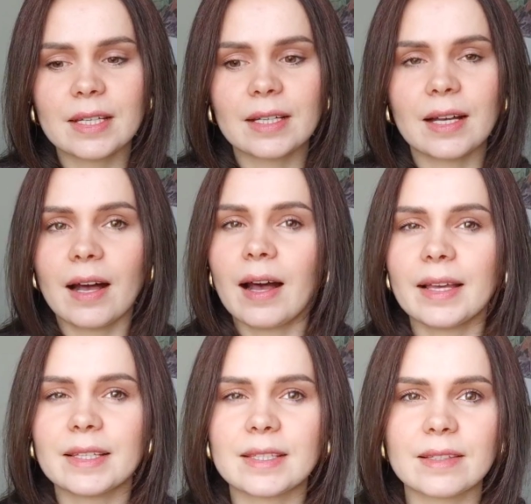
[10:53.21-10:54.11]

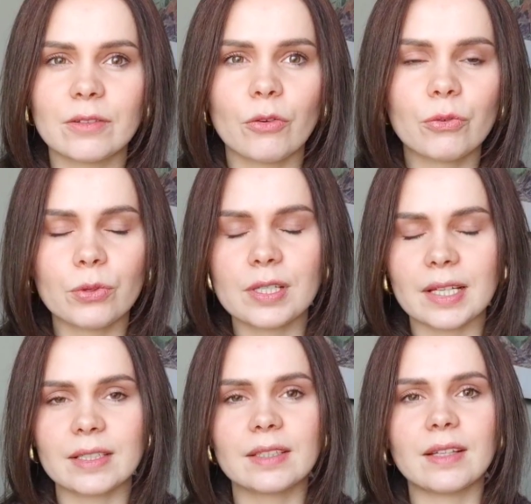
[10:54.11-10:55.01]
Of course,
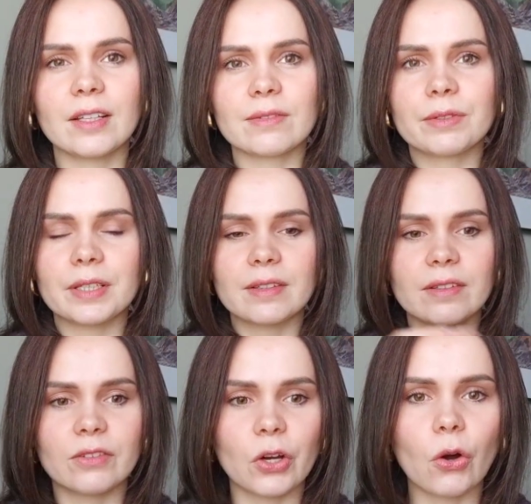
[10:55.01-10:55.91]
I did not read
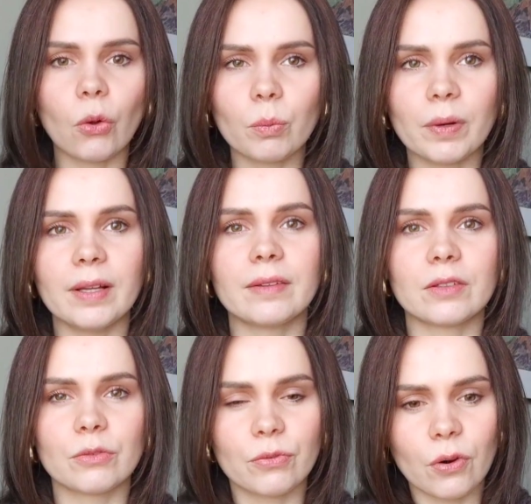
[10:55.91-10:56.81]
the whole
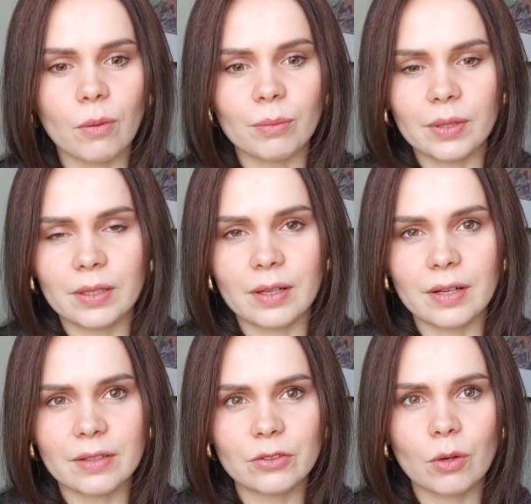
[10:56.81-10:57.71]
pattern from
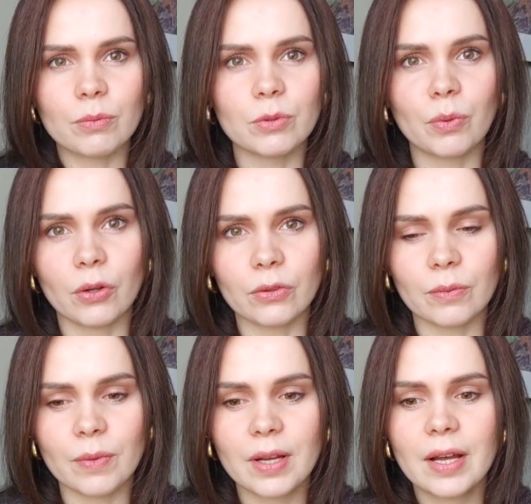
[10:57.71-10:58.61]
top to
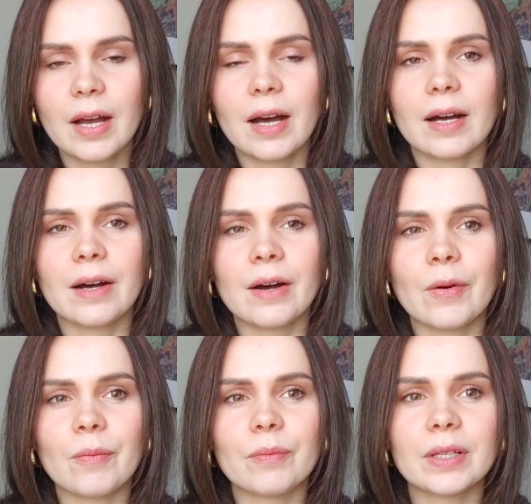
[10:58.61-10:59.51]
bottom,
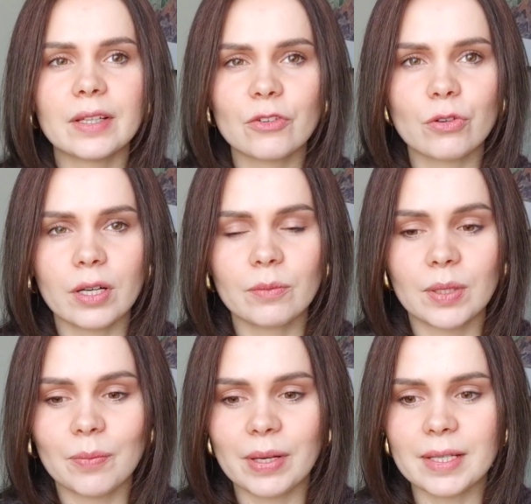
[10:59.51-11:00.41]
but I tried
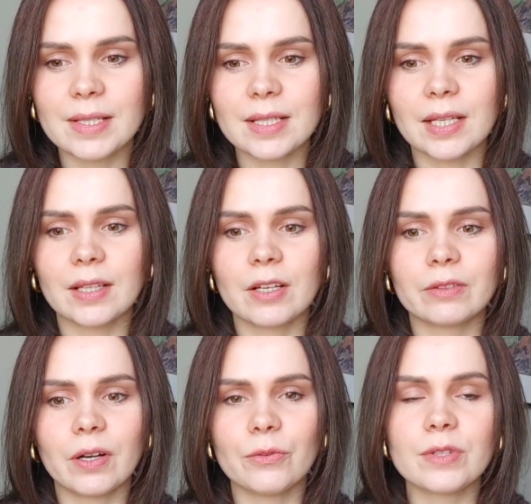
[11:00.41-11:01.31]
my best, and I
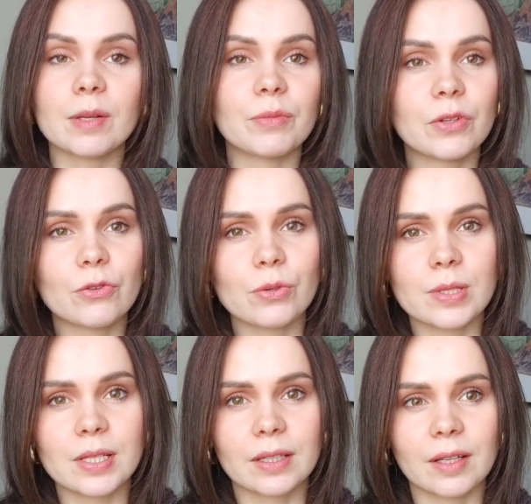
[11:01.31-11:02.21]
found some
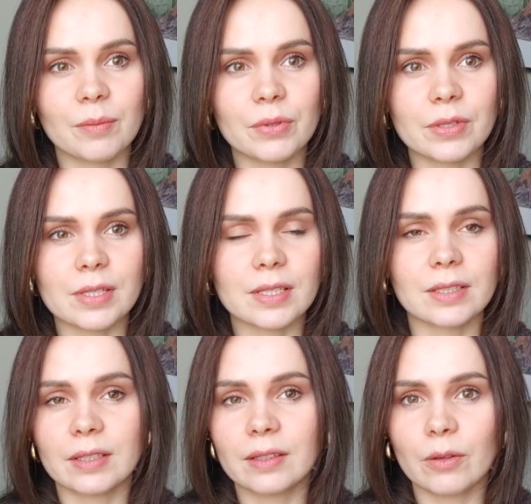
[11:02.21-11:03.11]
interesting numbers
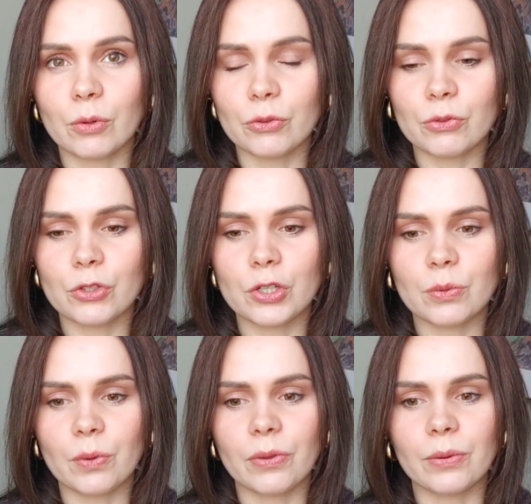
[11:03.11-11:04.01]
that I want to share
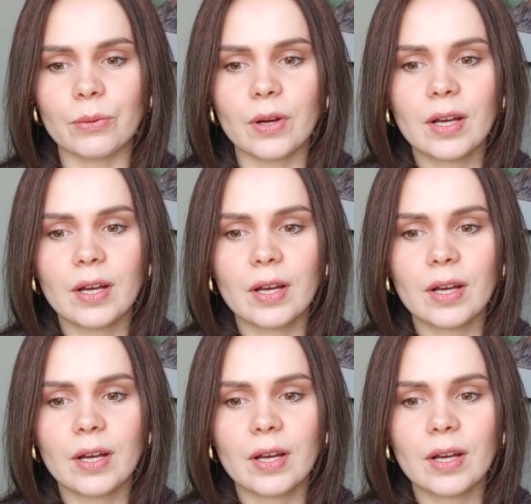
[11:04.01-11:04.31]
with you.